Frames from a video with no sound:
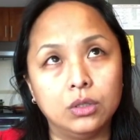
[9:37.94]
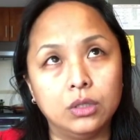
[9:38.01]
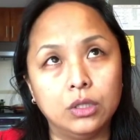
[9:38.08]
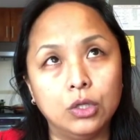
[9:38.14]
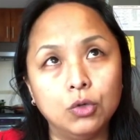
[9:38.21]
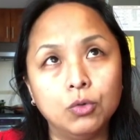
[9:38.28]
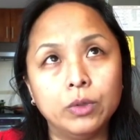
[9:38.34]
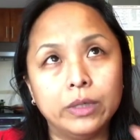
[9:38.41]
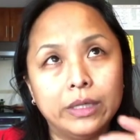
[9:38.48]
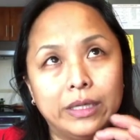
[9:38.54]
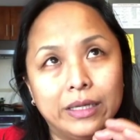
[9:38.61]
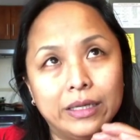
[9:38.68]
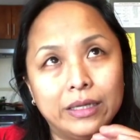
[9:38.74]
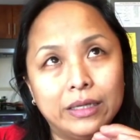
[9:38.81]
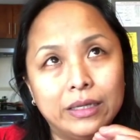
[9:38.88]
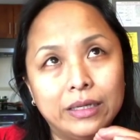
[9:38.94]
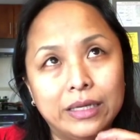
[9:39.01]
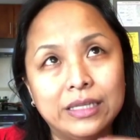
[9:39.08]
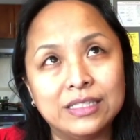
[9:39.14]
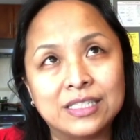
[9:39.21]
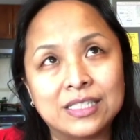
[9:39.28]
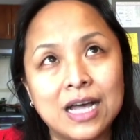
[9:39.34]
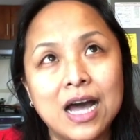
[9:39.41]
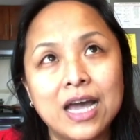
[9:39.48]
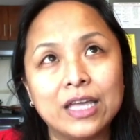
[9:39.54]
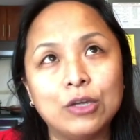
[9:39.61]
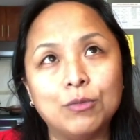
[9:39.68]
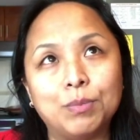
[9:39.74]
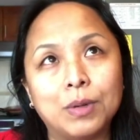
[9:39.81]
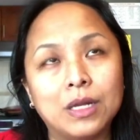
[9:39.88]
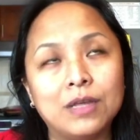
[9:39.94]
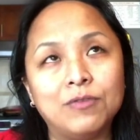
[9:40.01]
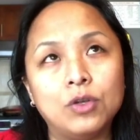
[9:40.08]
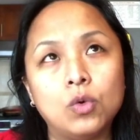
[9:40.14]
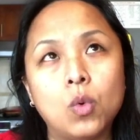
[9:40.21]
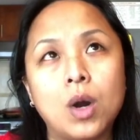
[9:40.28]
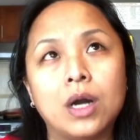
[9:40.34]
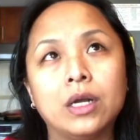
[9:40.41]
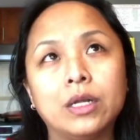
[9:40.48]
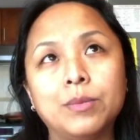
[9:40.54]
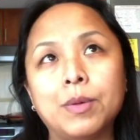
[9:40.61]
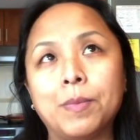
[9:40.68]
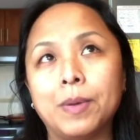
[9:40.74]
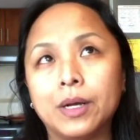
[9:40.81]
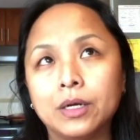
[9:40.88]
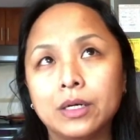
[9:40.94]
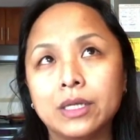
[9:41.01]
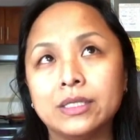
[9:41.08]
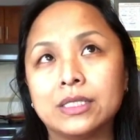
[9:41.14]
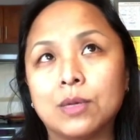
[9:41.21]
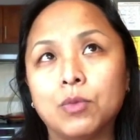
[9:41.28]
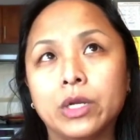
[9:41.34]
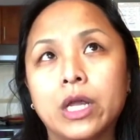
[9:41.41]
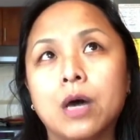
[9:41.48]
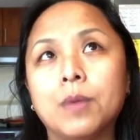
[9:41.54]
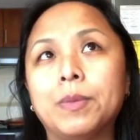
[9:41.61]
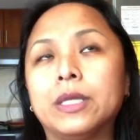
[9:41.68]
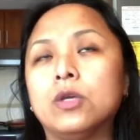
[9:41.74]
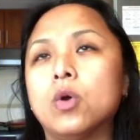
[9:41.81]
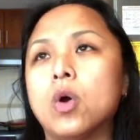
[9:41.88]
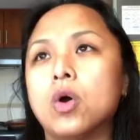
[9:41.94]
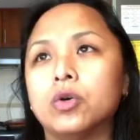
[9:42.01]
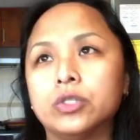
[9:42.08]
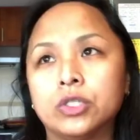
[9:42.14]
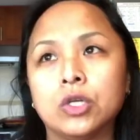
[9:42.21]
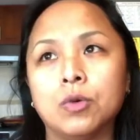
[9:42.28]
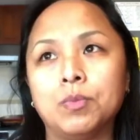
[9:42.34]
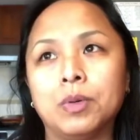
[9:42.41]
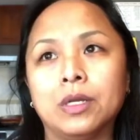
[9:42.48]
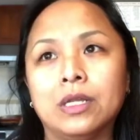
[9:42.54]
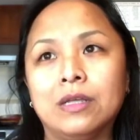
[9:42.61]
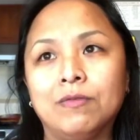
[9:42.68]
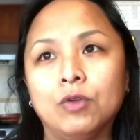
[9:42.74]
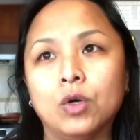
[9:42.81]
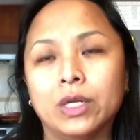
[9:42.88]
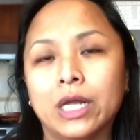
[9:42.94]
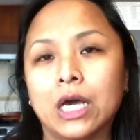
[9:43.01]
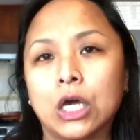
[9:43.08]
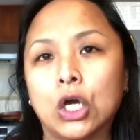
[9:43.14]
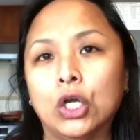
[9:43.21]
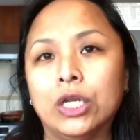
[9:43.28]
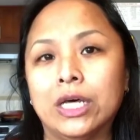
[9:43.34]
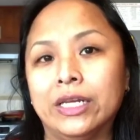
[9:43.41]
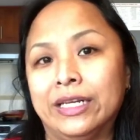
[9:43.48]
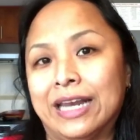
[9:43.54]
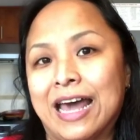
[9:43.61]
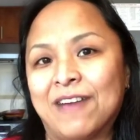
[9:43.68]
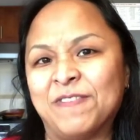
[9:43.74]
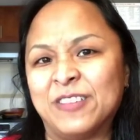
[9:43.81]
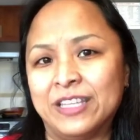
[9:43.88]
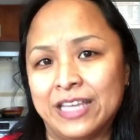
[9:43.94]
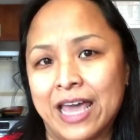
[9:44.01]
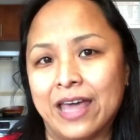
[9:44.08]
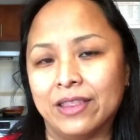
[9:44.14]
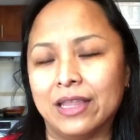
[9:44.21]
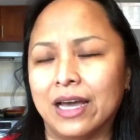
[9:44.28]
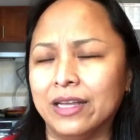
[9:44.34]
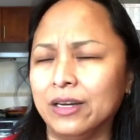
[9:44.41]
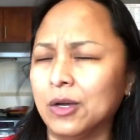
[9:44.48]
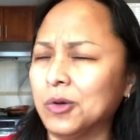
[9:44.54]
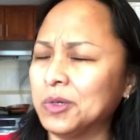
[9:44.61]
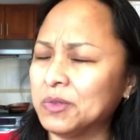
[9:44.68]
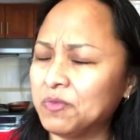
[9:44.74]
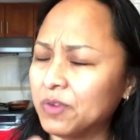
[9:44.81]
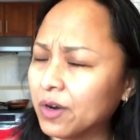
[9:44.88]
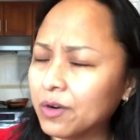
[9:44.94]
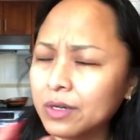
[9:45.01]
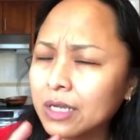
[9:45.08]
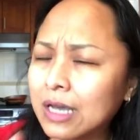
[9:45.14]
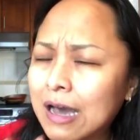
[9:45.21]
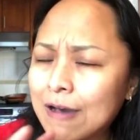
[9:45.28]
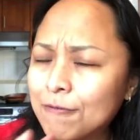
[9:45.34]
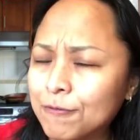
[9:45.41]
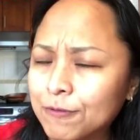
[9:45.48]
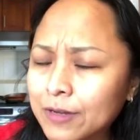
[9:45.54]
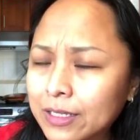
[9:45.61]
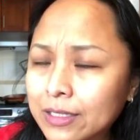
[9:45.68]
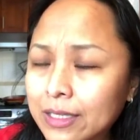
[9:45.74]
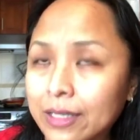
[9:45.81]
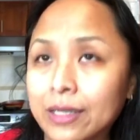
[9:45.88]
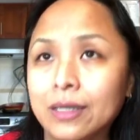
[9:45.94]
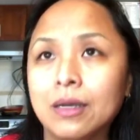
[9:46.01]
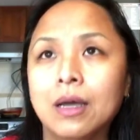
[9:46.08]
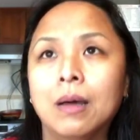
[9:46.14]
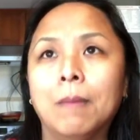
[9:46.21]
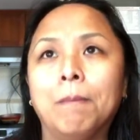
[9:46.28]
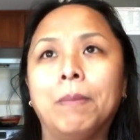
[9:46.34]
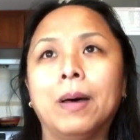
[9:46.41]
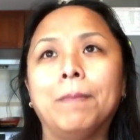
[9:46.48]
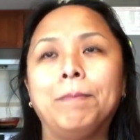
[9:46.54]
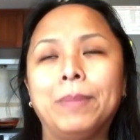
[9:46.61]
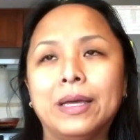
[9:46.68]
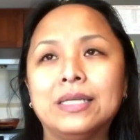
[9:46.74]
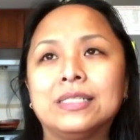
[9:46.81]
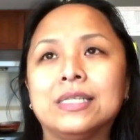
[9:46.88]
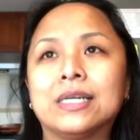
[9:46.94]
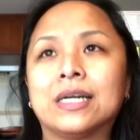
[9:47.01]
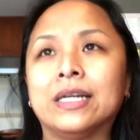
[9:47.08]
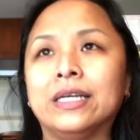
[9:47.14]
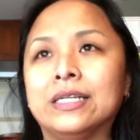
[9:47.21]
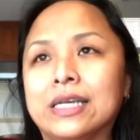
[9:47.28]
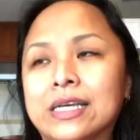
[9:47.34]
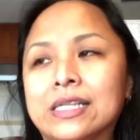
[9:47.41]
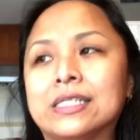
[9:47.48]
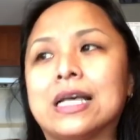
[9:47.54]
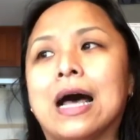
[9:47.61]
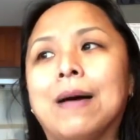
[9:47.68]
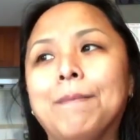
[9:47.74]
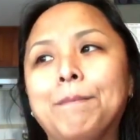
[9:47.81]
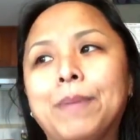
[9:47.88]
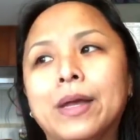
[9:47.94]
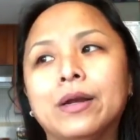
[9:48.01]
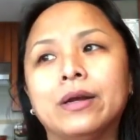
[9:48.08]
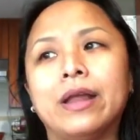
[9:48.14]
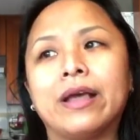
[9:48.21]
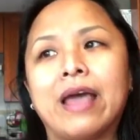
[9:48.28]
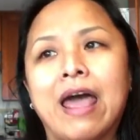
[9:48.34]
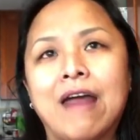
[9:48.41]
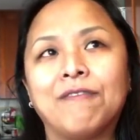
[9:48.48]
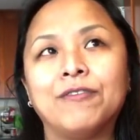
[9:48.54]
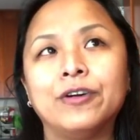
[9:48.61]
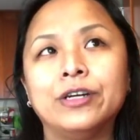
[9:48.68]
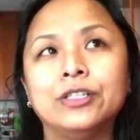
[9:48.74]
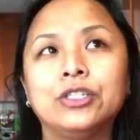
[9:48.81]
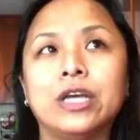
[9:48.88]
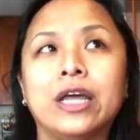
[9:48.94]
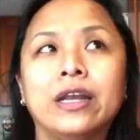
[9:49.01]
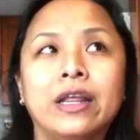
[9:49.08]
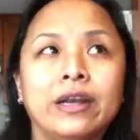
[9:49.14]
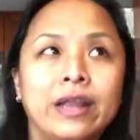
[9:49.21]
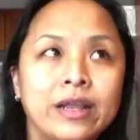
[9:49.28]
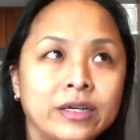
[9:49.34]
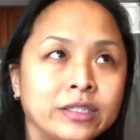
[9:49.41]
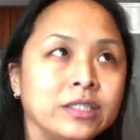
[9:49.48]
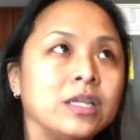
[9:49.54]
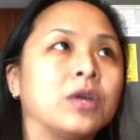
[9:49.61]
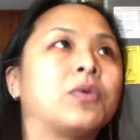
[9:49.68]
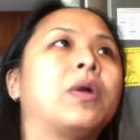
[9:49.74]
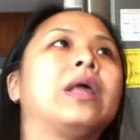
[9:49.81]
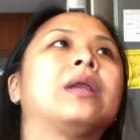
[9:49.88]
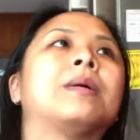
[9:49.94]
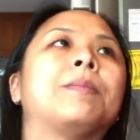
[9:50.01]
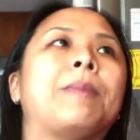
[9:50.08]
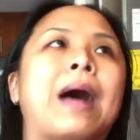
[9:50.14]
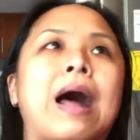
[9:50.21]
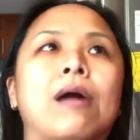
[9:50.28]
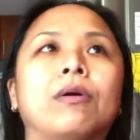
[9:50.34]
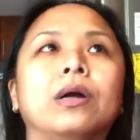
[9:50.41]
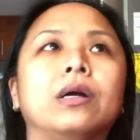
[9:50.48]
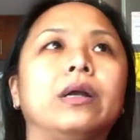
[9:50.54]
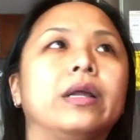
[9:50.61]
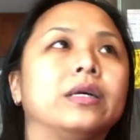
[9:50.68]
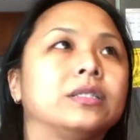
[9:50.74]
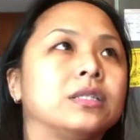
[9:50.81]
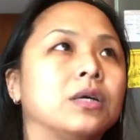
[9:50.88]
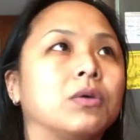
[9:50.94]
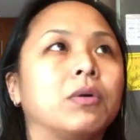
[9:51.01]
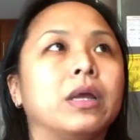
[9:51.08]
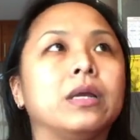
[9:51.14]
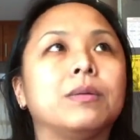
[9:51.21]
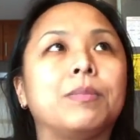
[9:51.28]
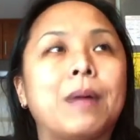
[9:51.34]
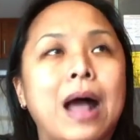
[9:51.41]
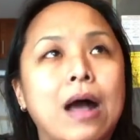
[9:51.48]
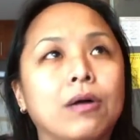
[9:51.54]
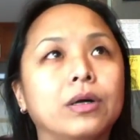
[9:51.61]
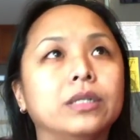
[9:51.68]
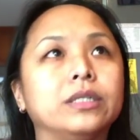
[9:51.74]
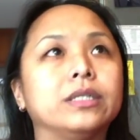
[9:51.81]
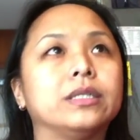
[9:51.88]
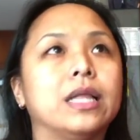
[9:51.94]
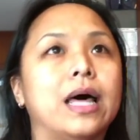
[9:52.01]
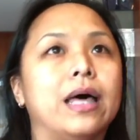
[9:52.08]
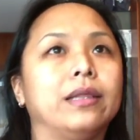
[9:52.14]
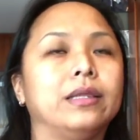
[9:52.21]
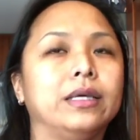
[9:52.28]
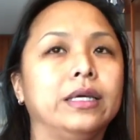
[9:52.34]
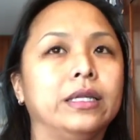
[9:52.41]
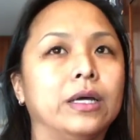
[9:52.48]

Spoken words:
You believe you are a little bit better than someone else, but you also believe you're not good enough yet. I know it's very conflicting, but basically is I'm better than average, and then there is a greater power. There's a greater powers that,